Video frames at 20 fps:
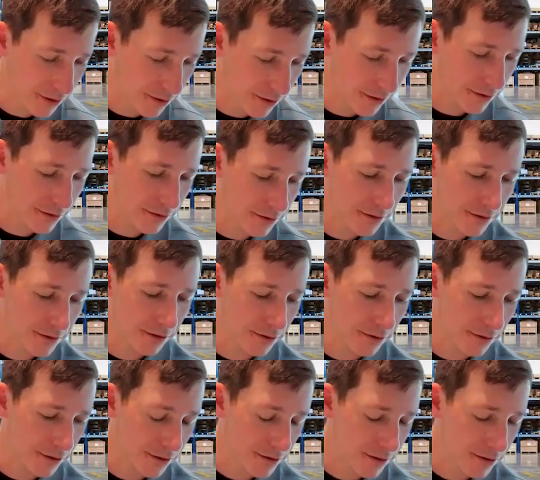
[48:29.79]
This
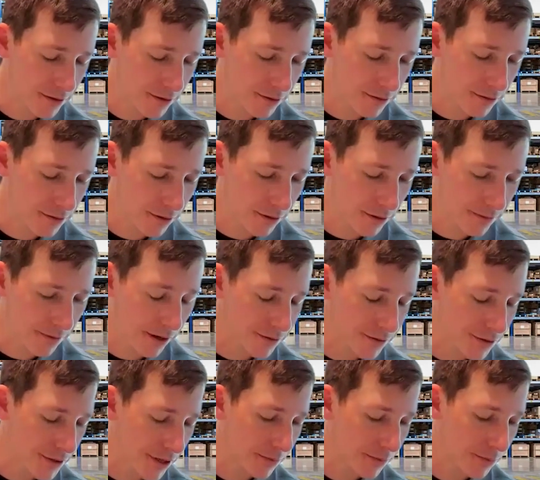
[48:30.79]
lead us into our final
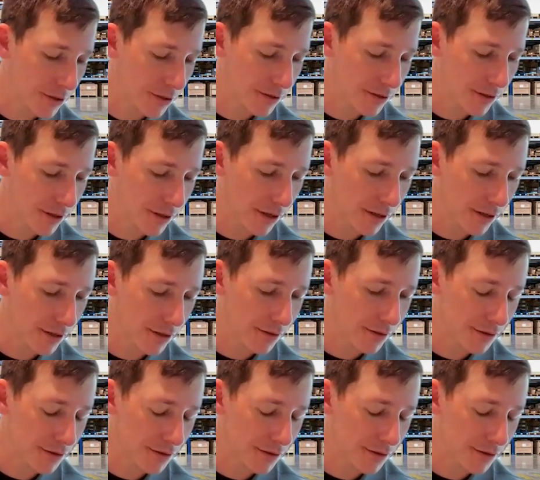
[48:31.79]
segment today.